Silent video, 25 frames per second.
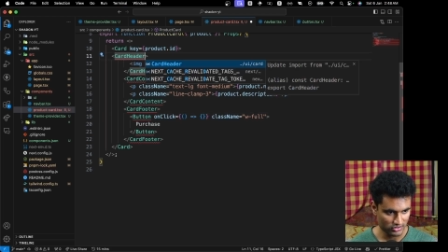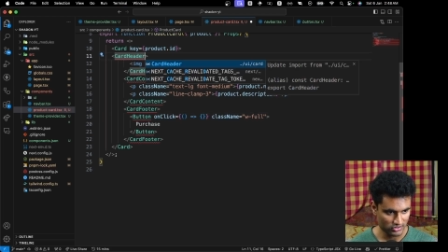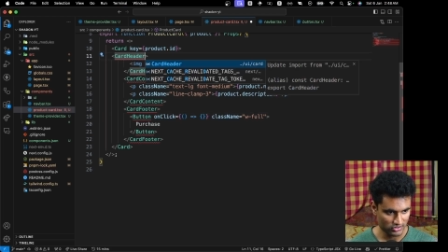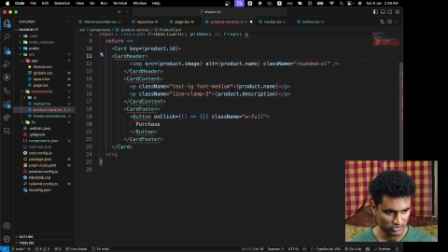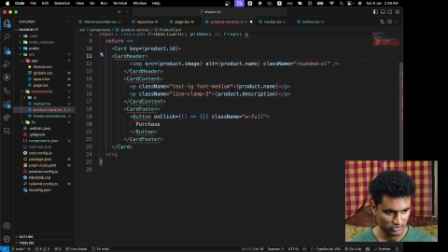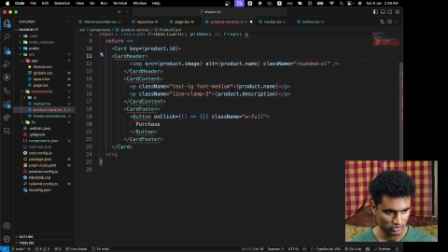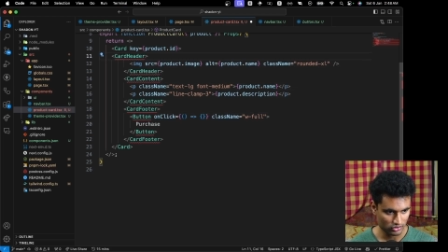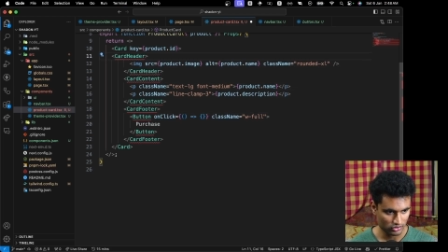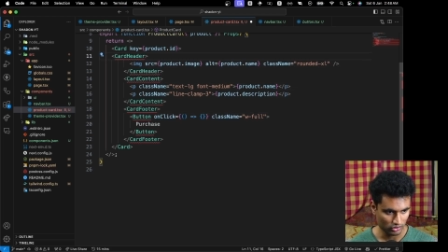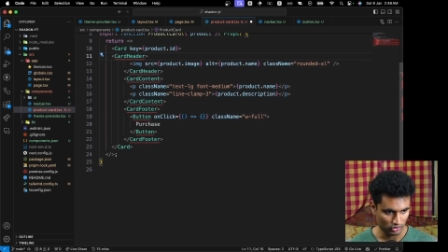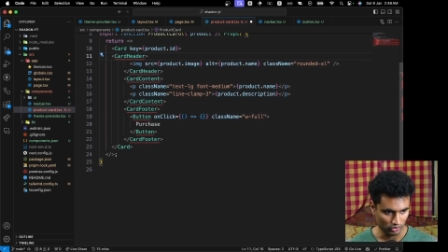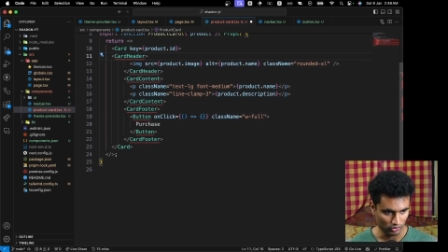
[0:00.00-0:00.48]

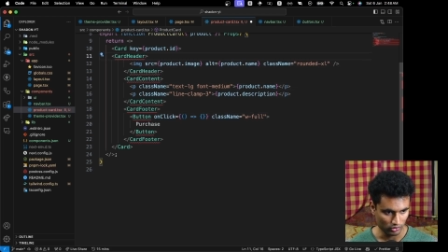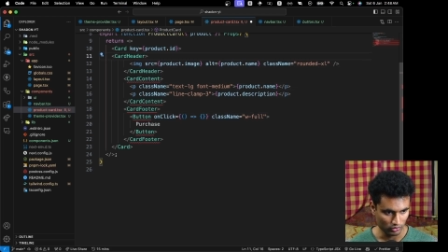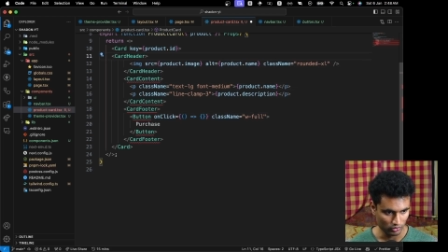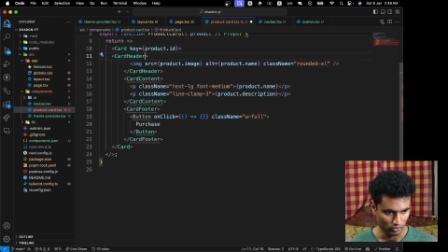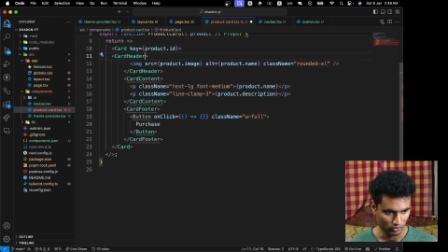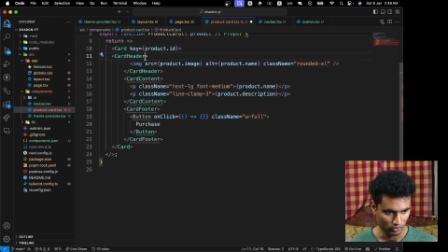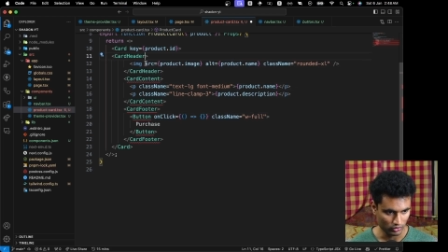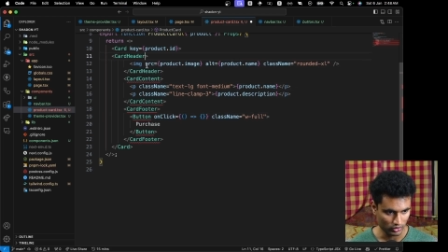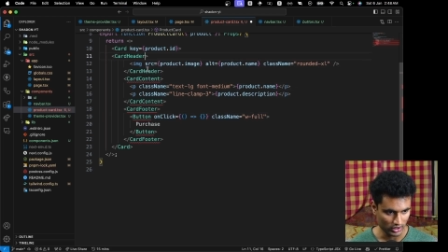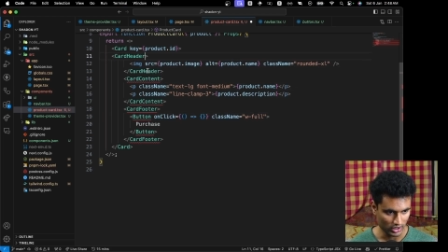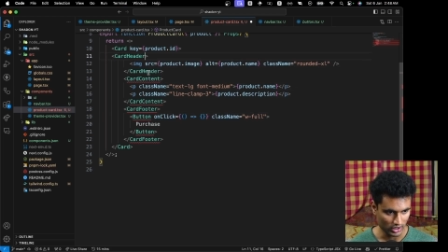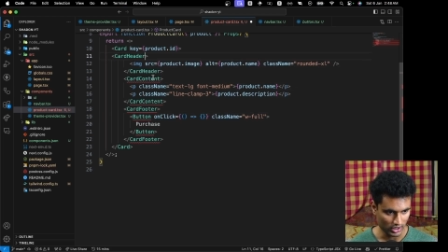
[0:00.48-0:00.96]

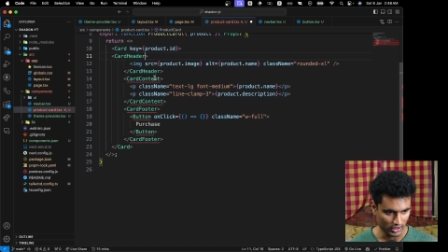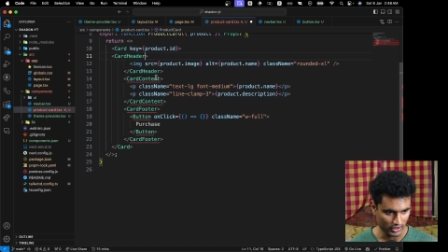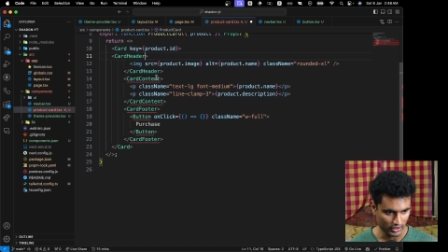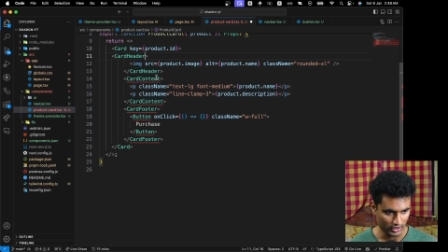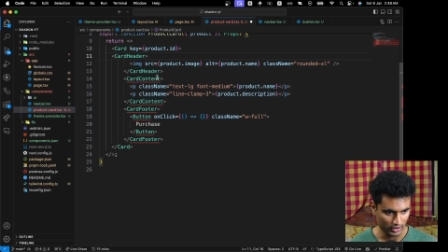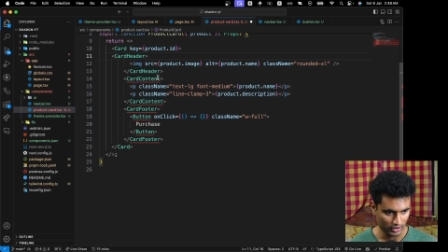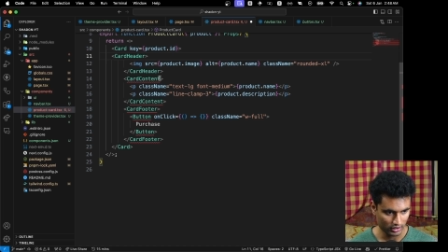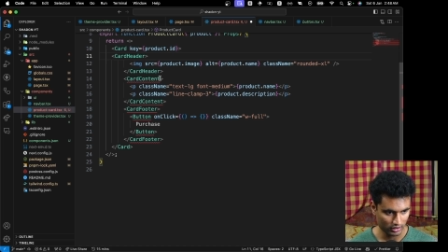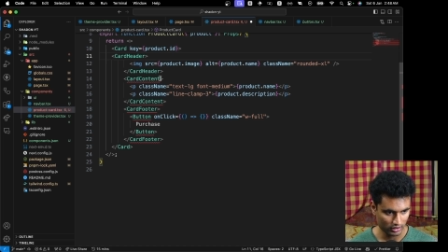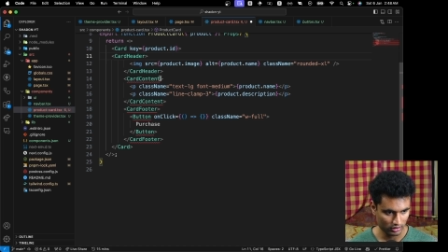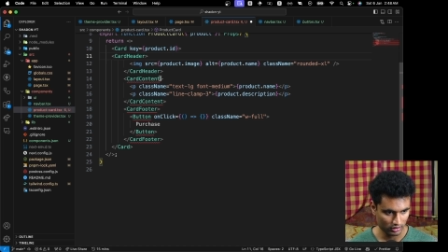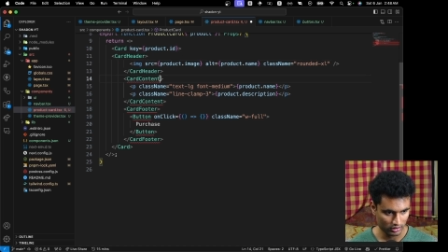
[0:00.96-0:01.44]
So card
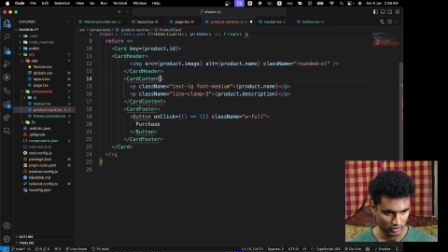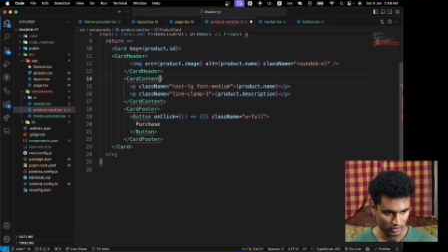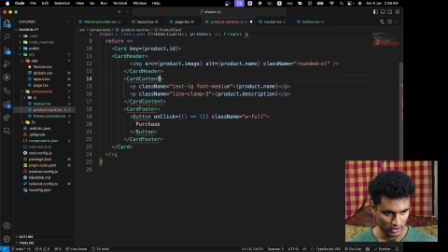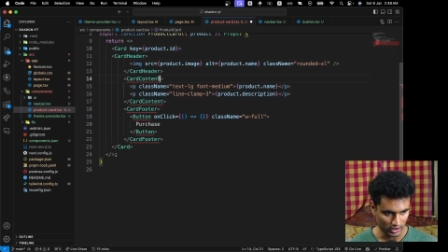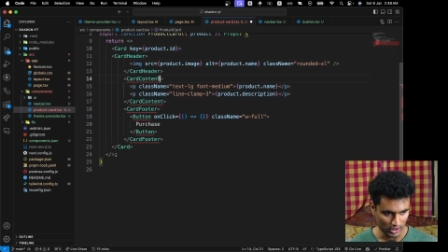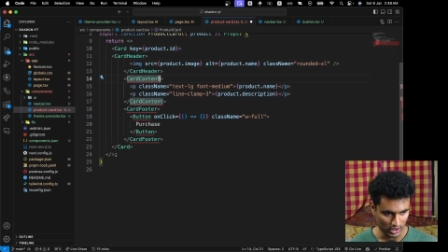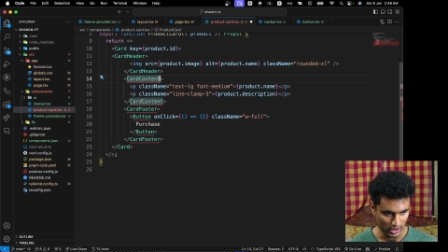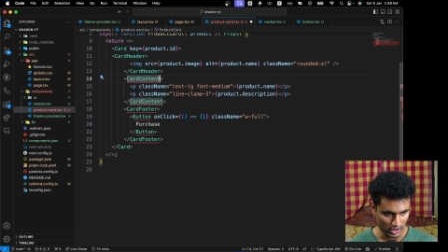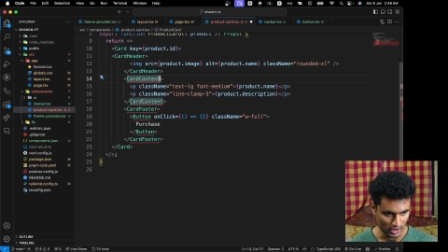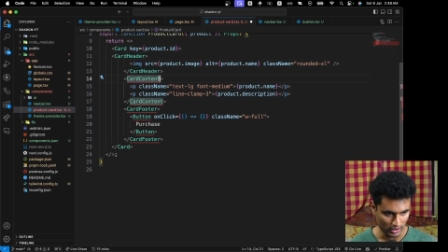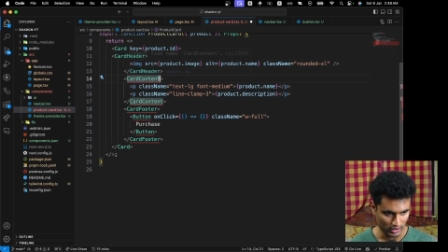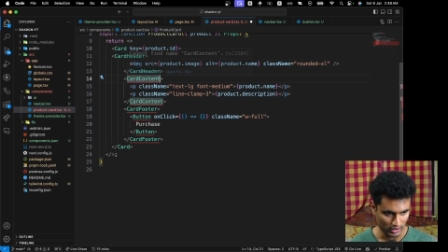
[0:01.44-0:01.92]
header,
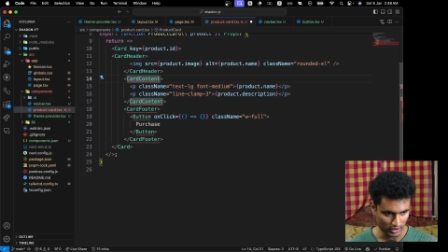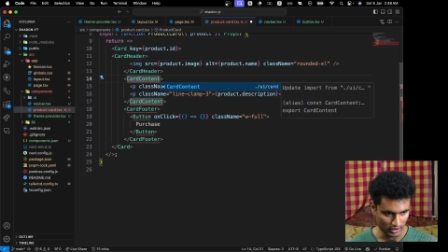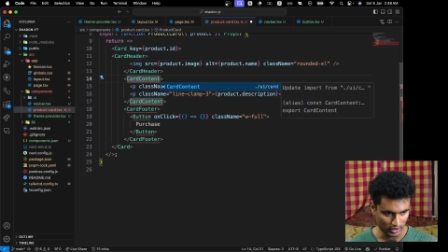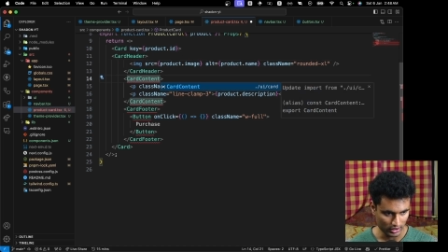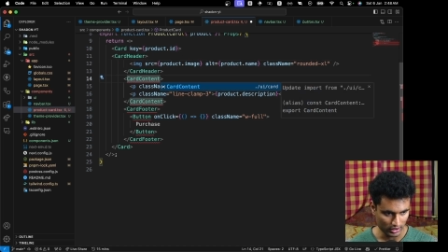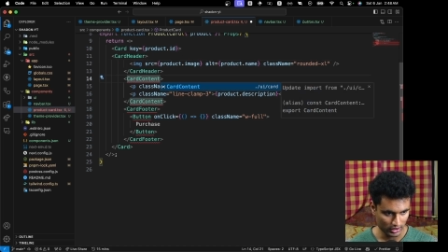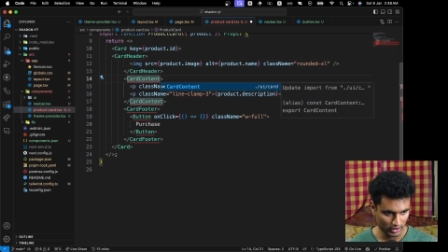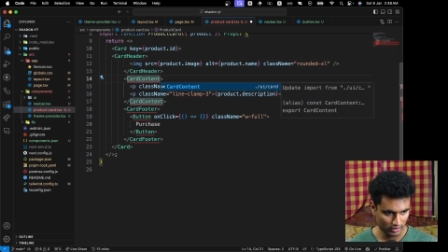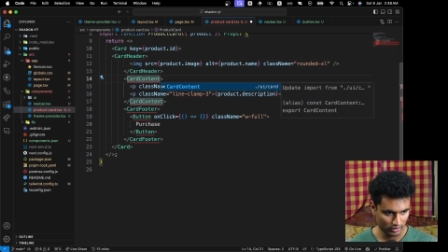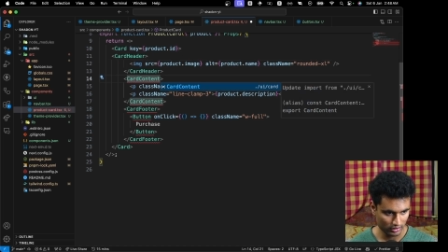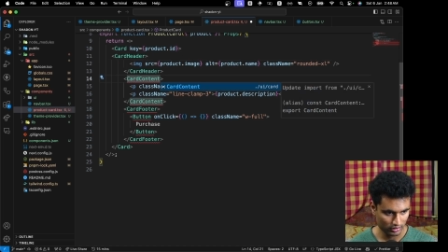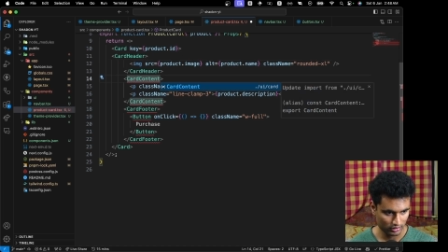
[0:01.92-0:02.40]
card
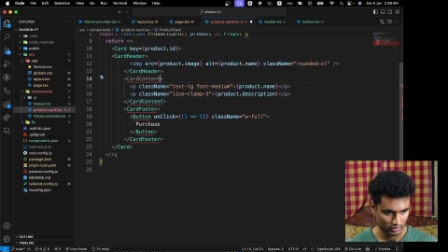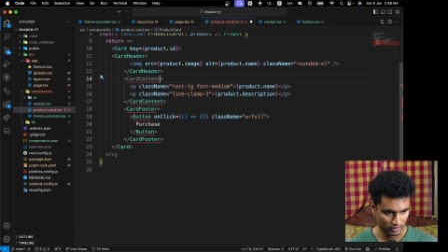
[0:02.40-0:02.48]
content,